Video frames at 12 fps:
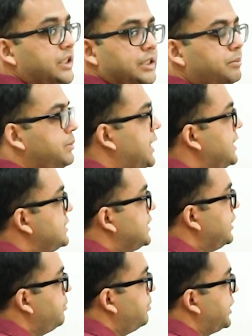it implies
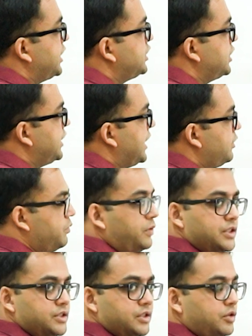that pressure at
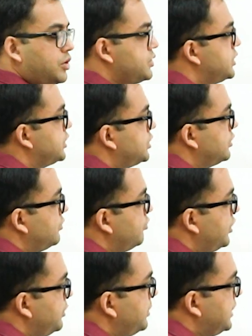first cross section
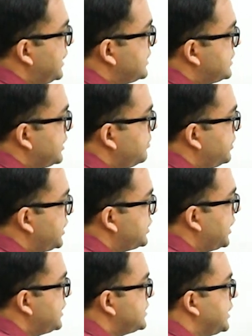will be less than
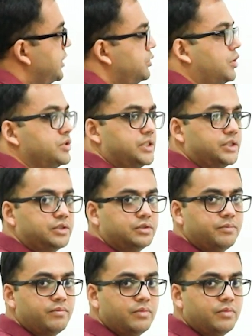pressure at second cross section.